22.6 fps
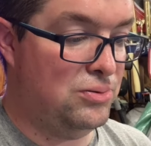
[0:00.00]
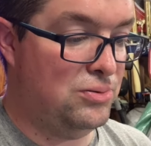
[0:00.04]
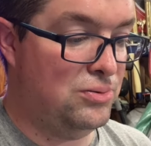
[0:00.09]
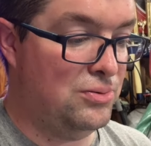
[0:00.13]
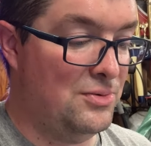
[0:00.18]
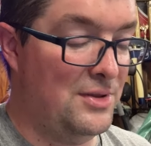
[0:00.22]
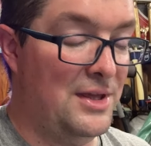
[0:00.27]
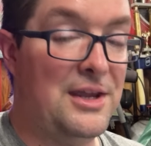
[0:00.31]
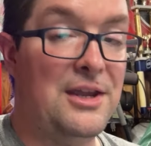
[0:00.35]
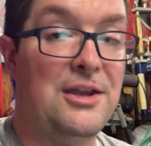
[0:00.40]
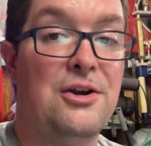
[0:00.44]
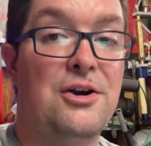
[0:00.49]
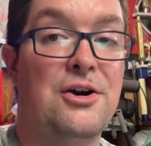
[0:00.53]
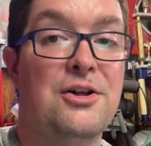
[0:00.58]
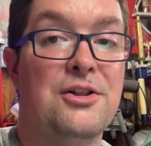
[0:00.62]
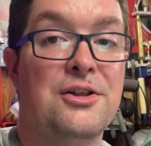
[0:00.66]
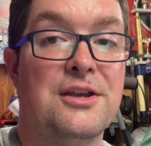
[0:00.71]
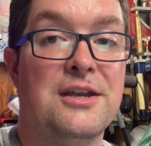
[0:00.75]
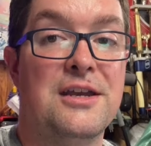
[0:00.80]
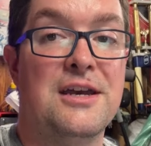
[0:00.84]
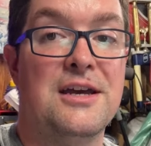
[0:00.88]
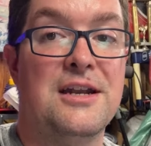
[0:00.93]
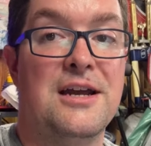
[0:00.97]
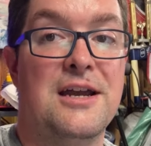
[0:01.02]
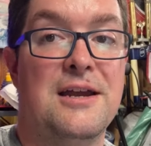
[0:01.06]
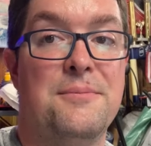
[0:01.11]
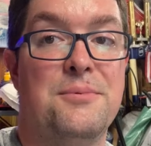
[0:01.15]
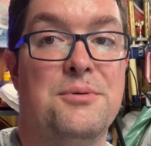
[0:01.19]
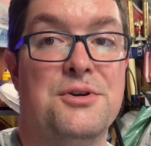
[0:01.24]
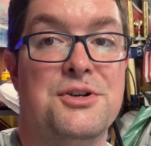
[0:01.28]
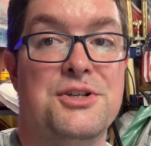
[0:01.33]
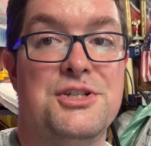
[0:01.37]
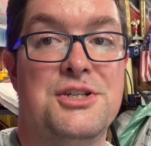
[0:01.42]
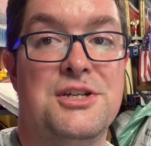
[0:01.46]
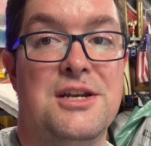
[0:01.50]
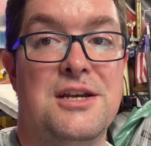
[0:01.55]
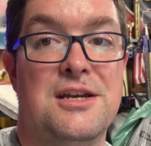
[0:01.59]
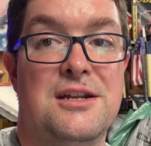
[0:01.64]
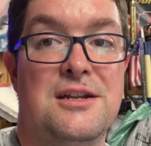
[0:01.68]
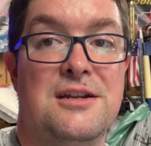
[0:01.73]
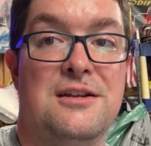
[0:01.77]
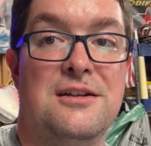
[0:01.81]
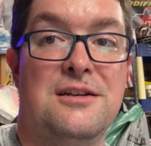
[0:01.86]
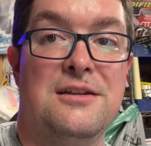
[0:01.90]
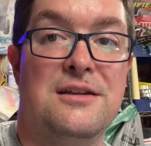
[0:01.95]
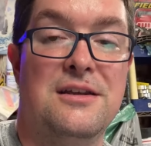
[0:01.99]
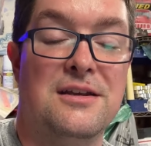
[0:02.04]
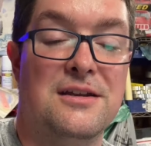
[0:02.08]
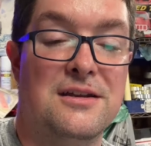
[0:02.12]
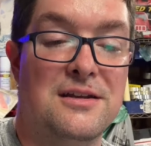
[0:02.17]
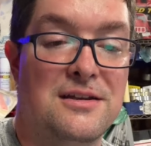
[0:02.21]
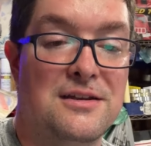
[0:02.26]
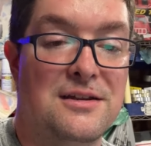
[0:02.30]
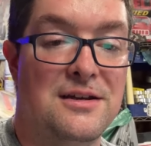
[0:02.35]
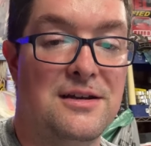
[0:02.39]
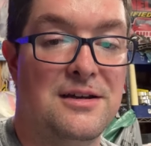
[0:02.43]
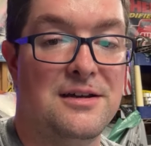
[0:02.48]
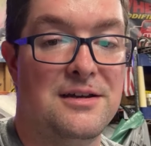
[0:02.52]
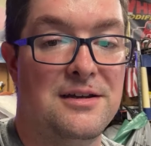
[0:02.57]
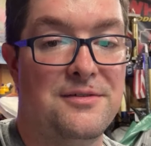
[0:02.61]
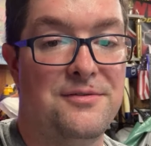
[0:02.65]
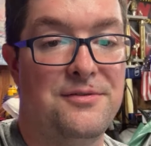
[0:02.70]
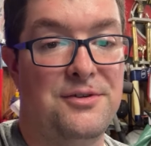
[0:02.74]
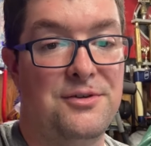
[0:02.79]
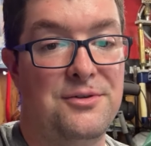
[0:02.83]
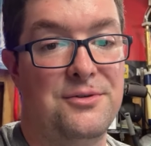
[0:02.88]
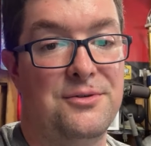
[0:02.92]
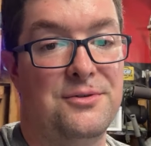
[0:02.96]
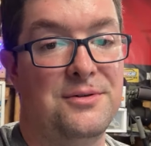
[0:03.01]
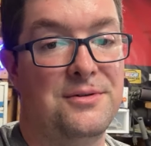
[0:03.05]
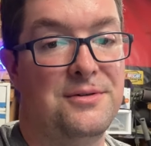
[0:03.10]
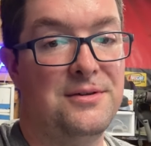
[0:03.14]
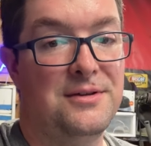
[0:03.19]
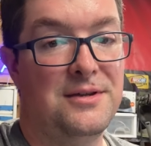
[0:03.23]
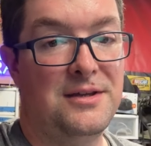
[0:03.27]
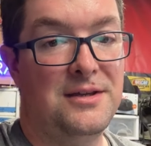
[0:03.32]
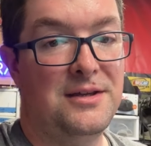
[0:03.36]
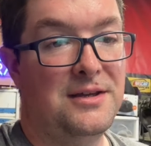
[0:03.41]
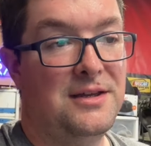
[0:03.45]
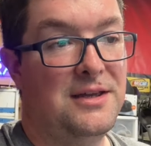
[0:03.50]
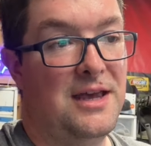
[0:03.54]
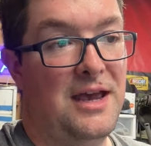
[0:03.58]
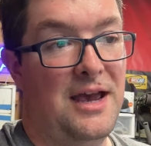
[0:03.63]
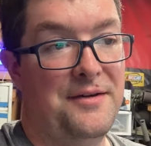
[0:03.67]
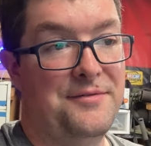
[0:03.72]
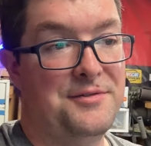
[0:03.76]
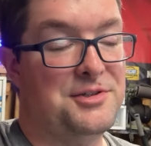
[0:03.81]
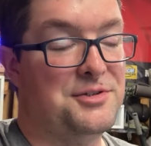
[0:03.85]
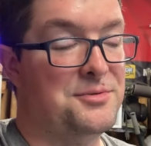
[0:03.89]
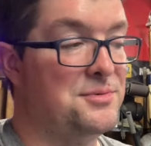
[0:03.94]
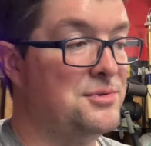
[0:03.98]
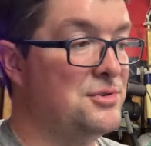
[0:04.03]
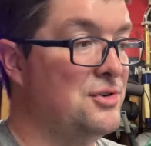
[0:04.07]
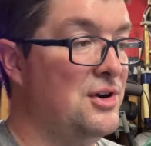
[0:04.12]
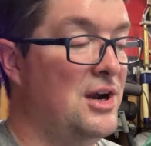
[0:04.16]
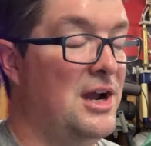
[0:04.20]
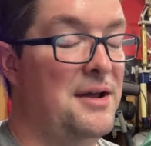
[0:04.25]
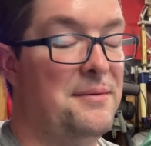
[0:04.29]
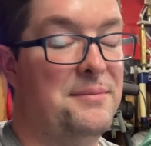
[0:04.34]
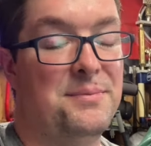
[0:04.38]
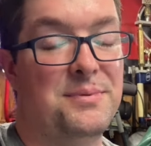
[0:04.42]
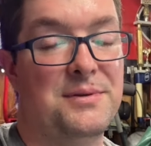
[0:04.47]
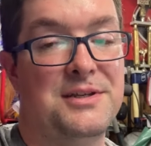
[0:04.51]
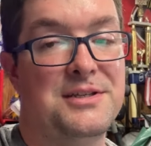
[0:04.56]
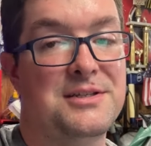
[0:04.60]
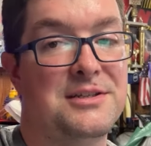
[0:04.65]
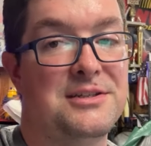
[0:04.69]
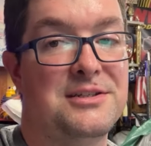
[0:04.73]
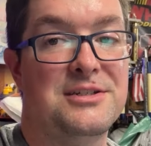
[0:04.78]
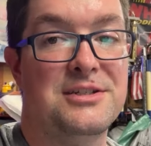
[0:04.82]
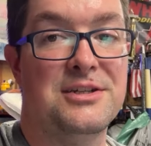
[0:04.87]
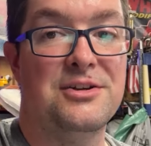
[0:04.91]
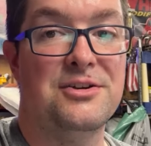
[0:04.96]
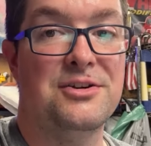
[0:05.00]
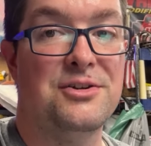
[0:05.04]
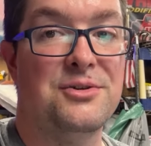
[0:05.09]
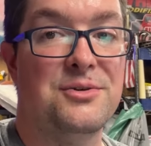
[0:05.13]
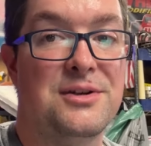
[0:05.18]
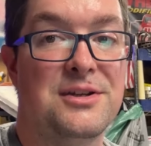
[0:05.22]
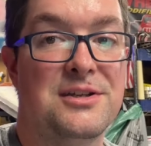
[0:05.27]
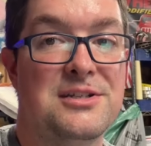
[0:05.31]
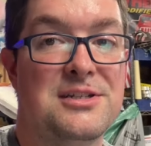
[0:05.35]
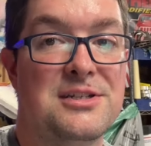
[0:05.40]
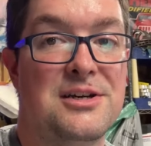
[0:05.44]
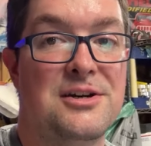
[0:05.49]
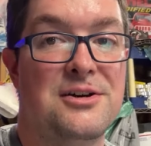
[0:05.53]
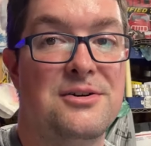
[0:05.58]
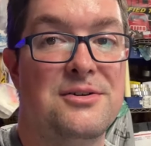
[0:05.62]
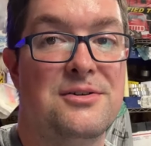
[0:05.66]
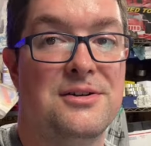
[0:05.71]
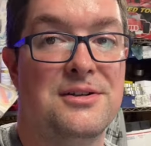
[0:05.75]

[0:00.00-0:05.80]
thank you all again. I appreciate it, and if you haven't subscribed, please consider doing so.